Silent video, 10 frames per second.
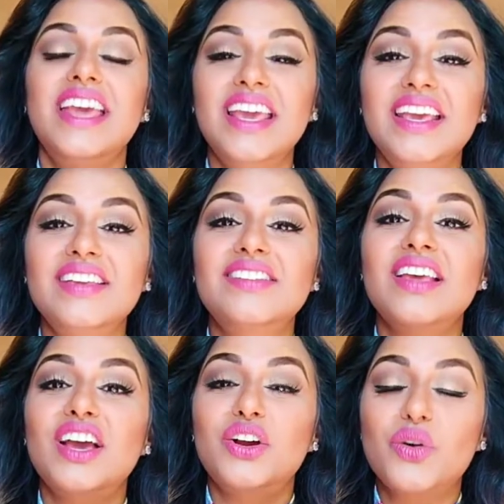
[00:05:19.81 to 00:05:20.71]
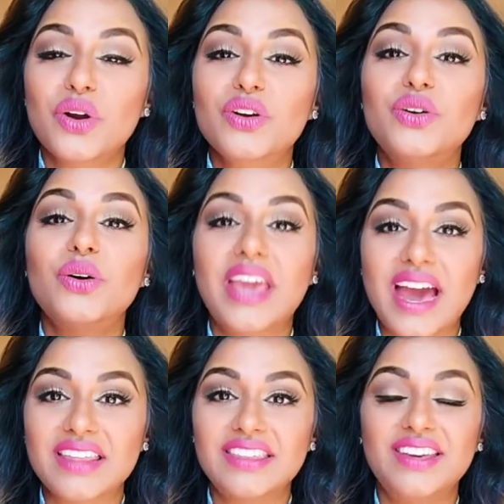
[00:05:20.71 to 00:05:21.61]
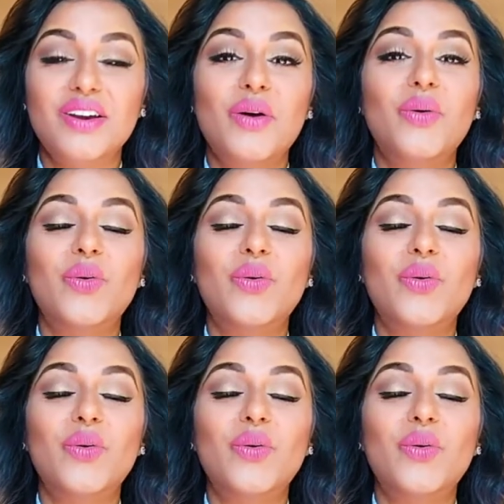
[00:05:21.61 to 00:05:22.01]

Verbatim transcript: is critical Kathy,